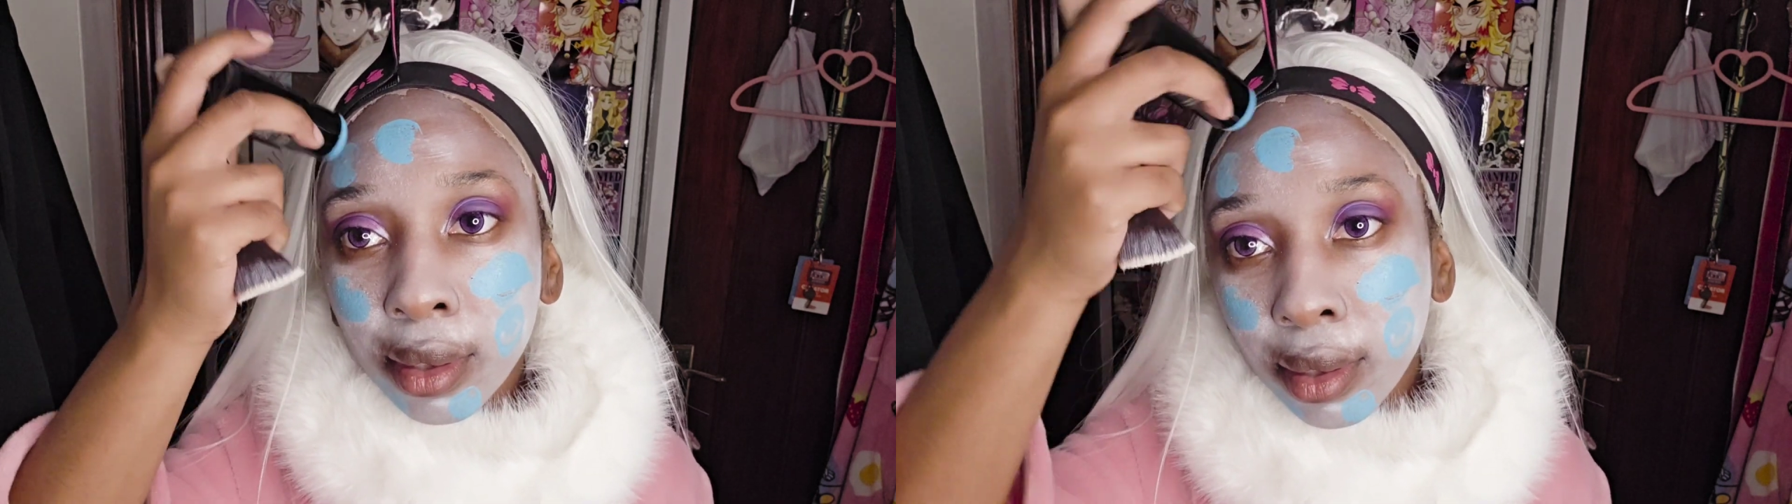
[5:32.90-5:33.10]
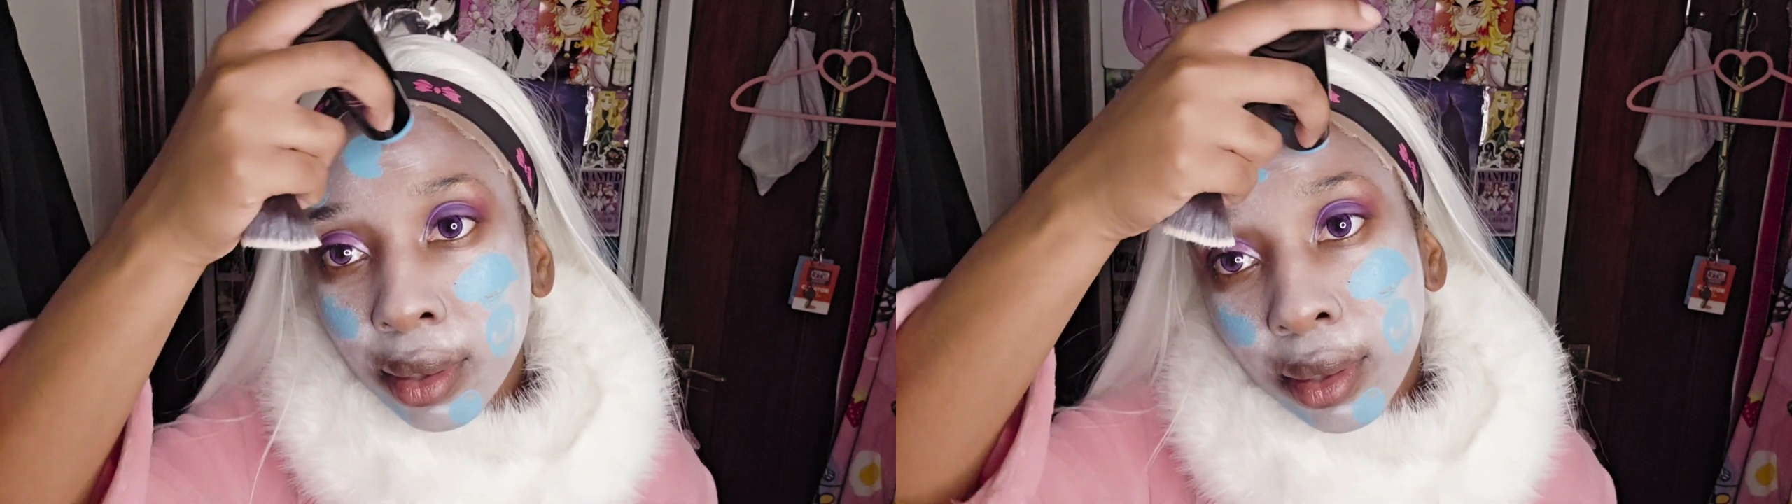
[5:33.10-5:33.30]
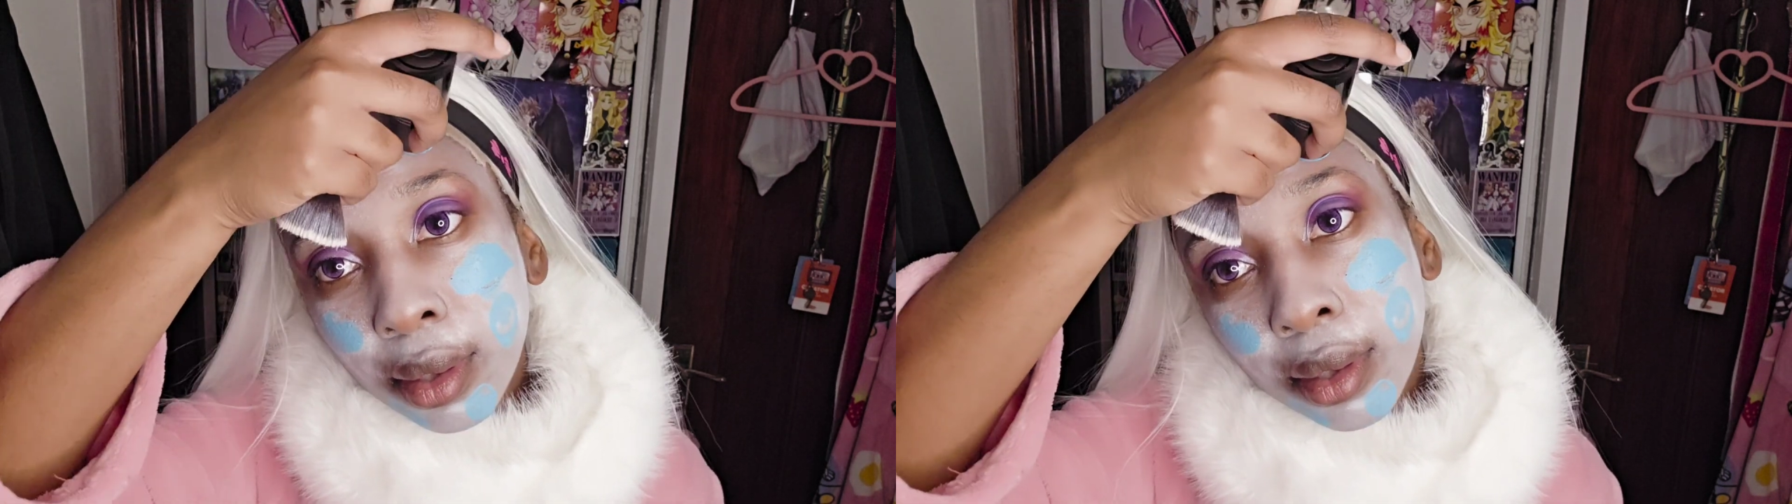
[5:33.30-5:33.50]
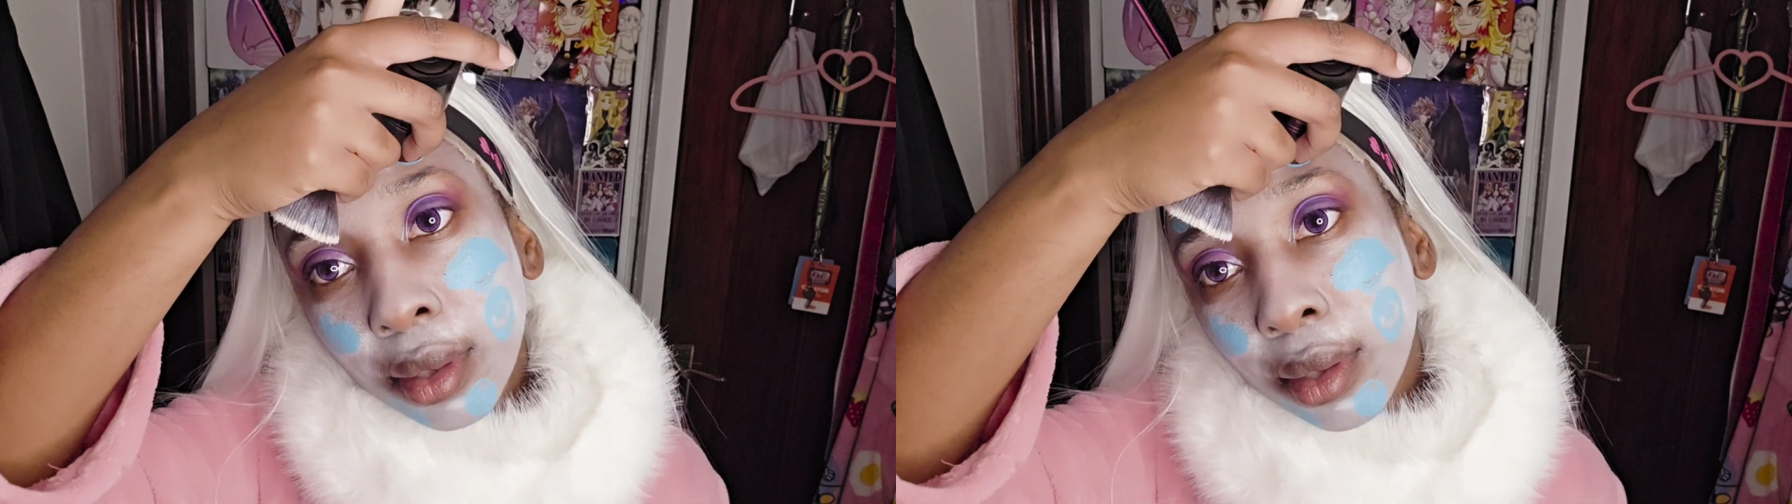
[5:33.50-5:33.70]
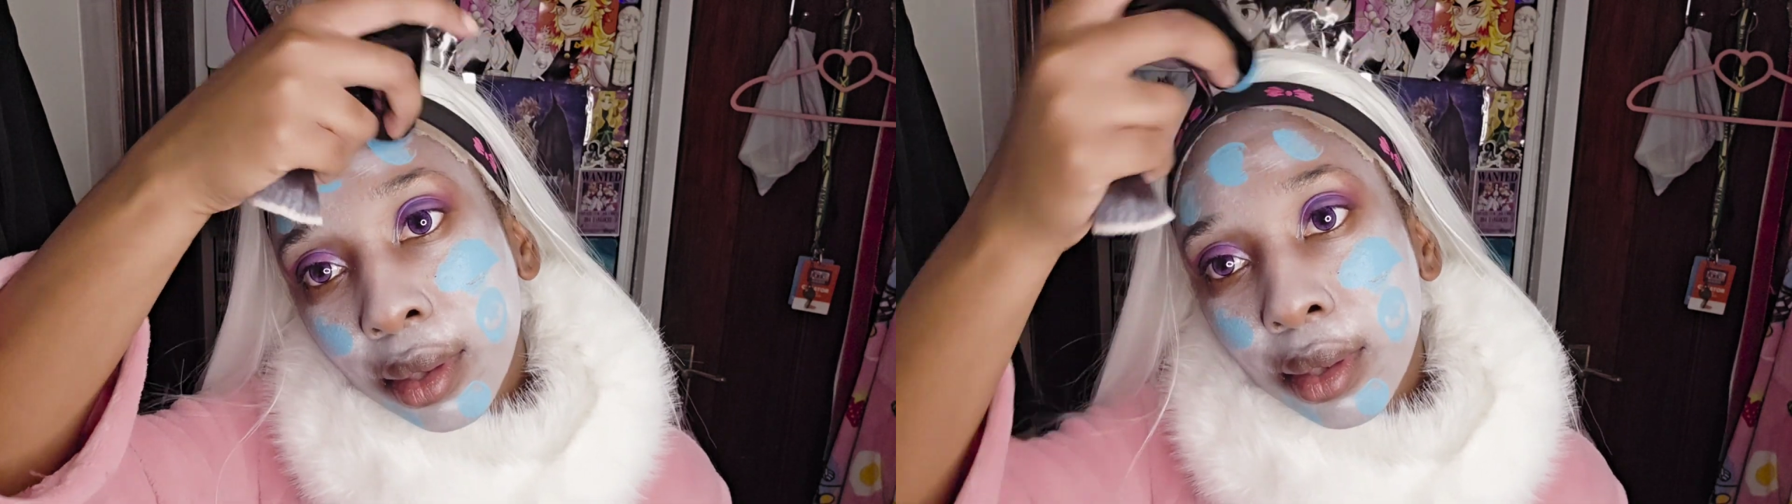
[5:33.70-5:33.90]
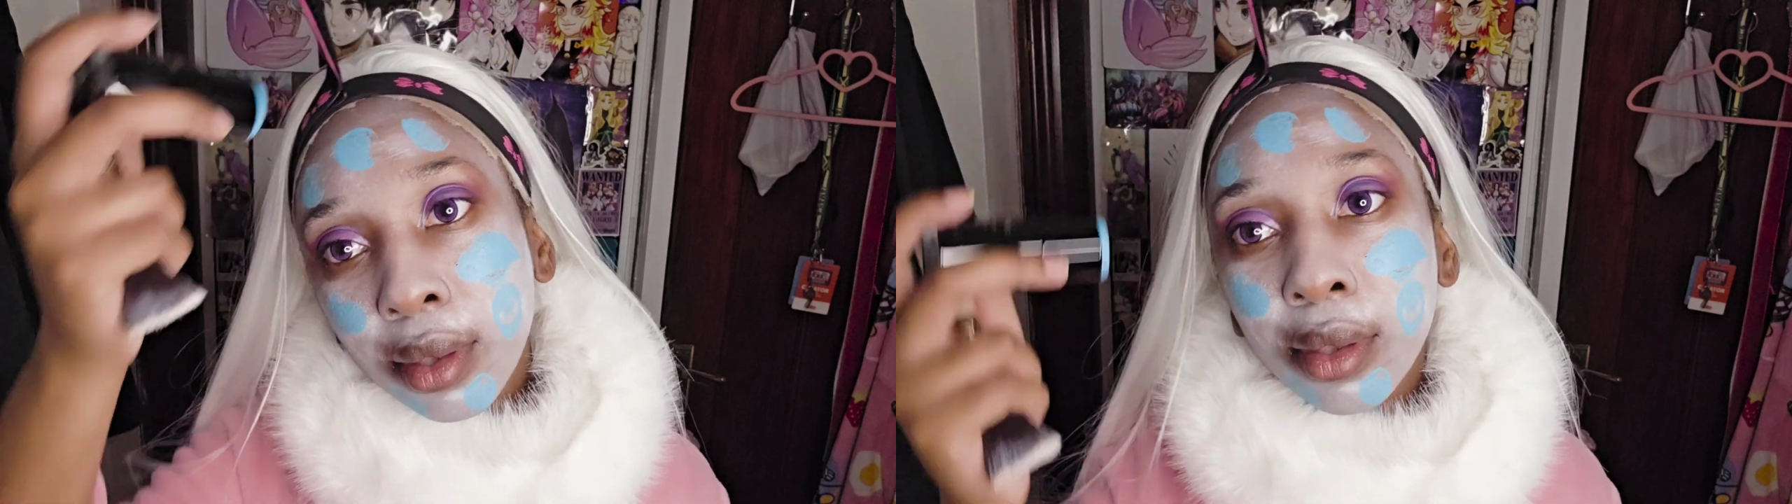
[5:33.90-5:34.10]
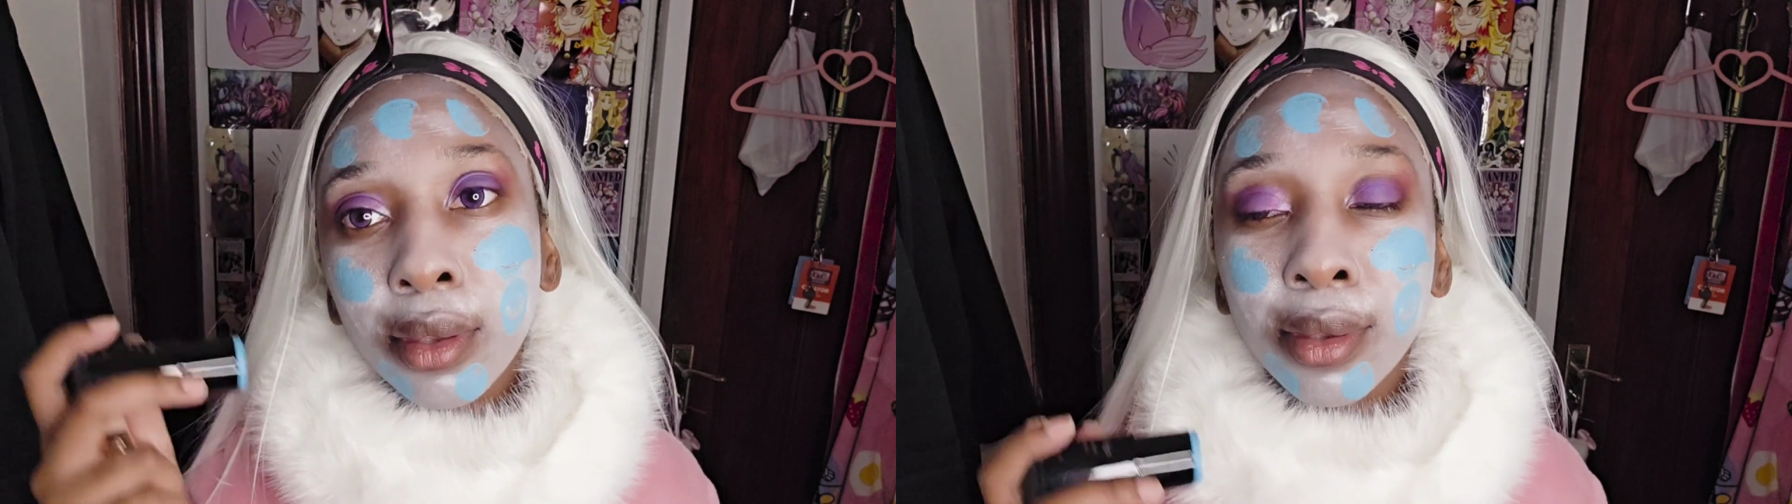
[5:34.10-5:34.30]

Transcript: is all for nothing